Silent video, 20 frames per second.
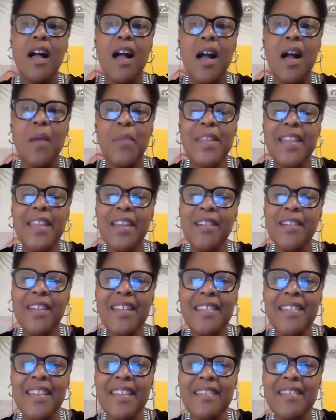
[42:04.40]
But here
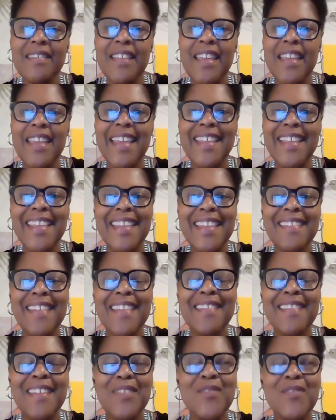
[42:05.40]
in DC, it is
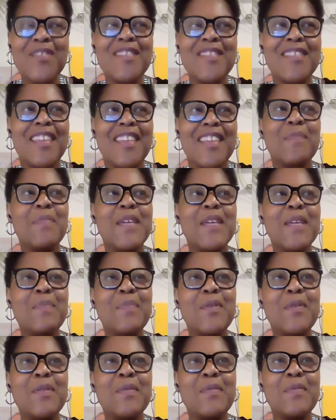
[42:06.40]
it's interesting.
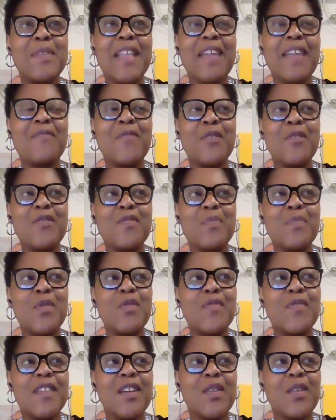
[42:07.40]
People when I first
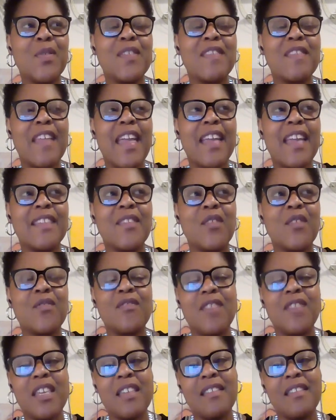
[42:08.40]
moved here were saying
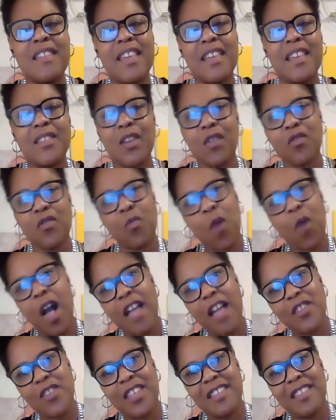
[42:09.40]
there's DC and there's
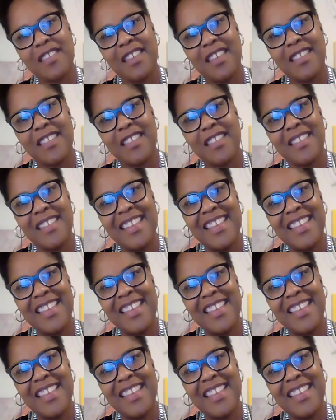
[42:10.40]
Washington.